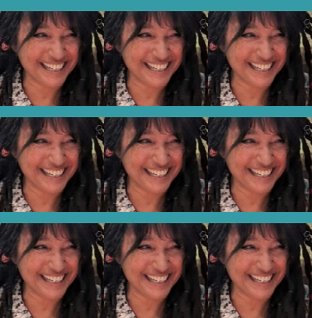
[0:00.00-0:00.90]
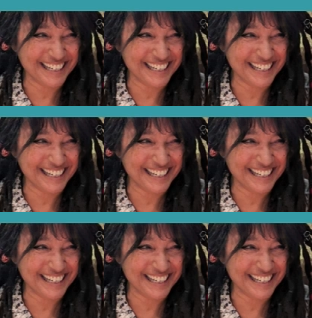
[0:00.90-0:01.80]

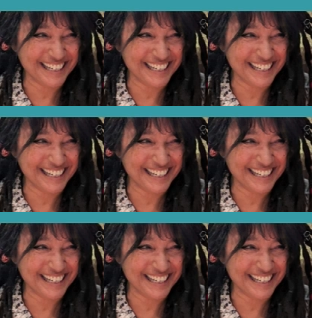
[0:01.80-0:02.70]
(no one is talking)